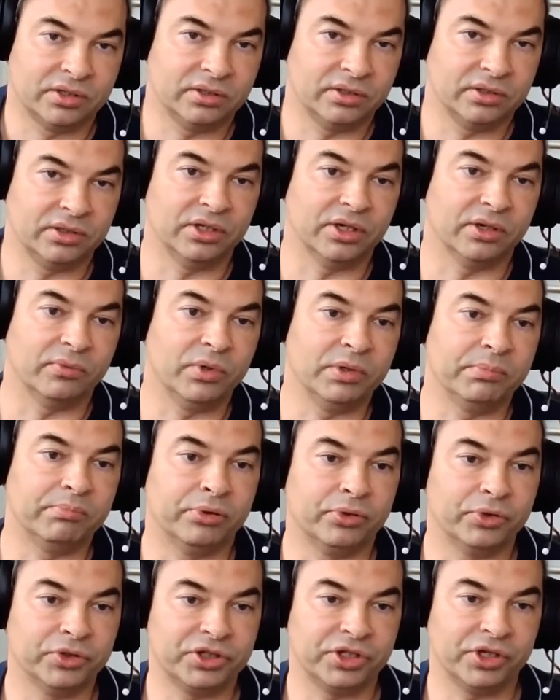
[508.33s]
We
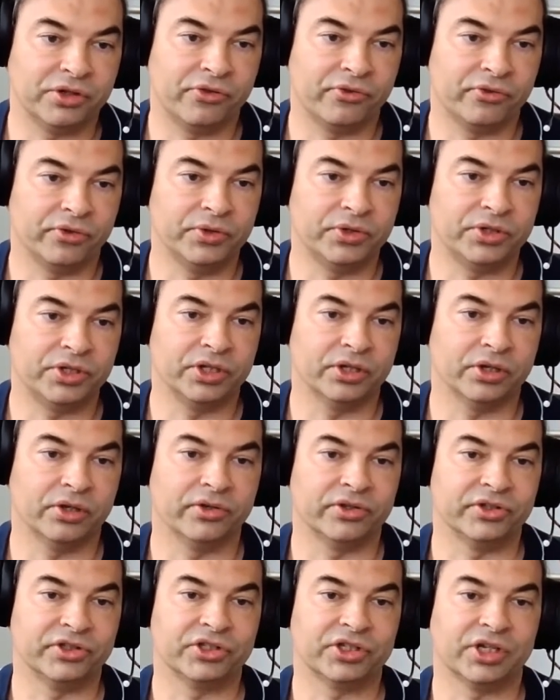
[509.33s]
push it through to the
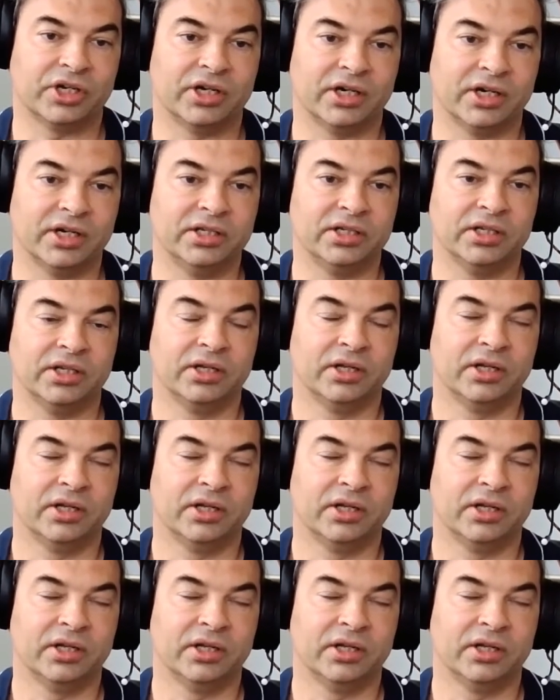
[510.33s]
other side.